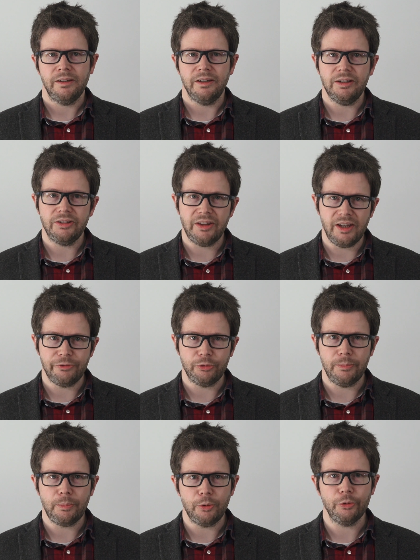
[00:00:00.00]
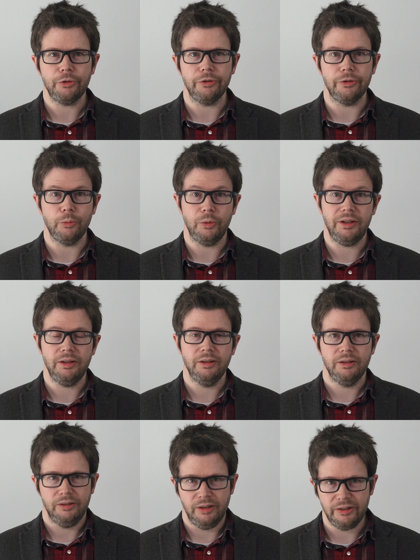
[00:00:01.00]
It is therefore important that we,
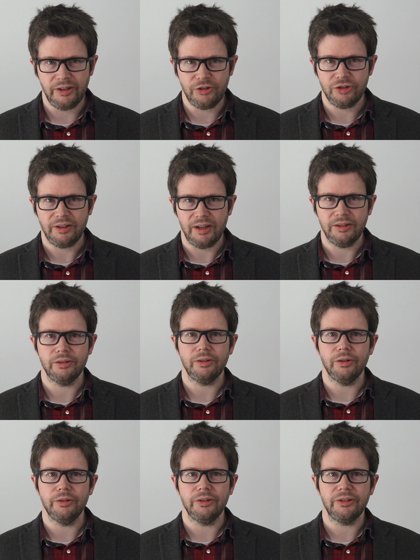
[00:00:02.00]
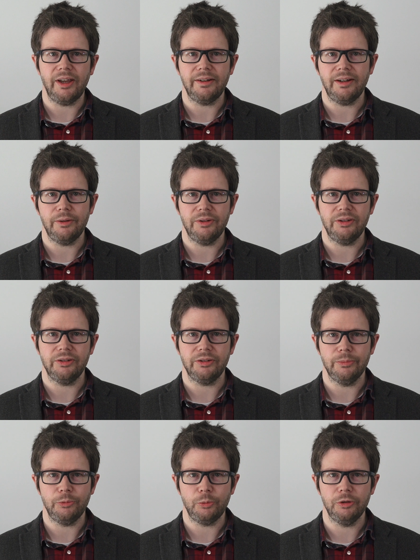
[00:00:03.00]
as educators, understand how these
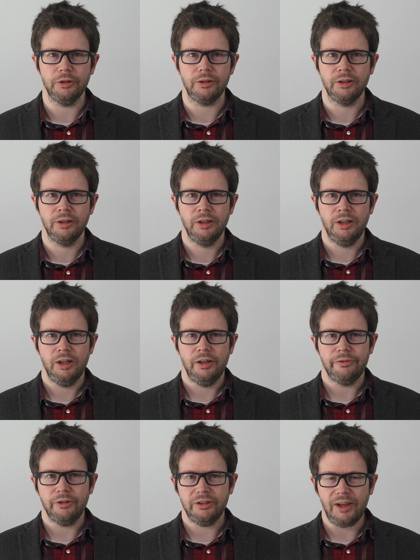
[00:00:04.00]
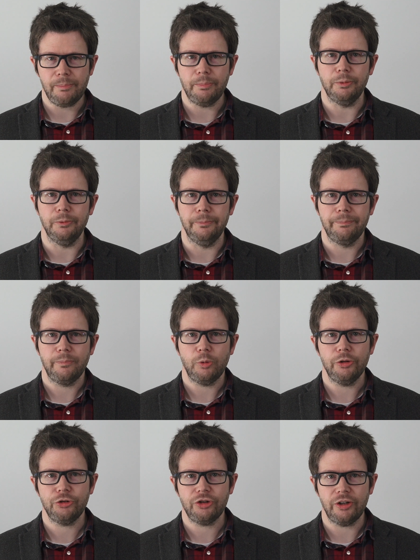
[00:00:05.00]
systems work. For example,
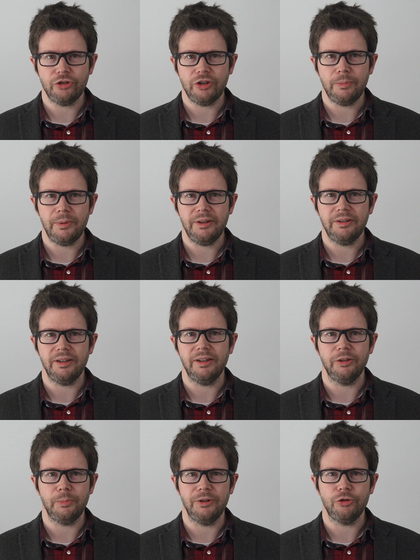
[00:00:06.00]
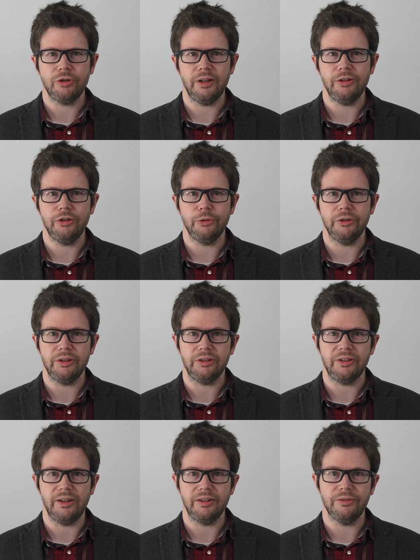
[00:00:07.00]
whilst ChatGPT has been trained using an
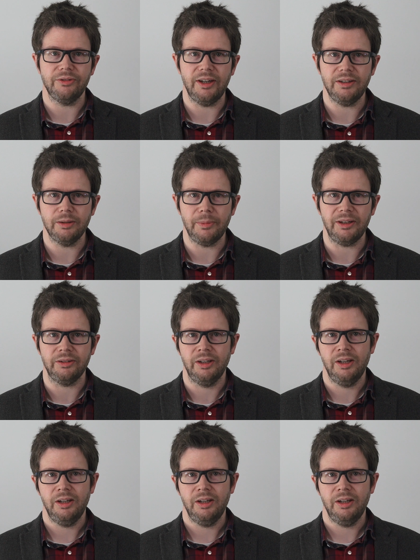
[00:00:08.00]
extensive database,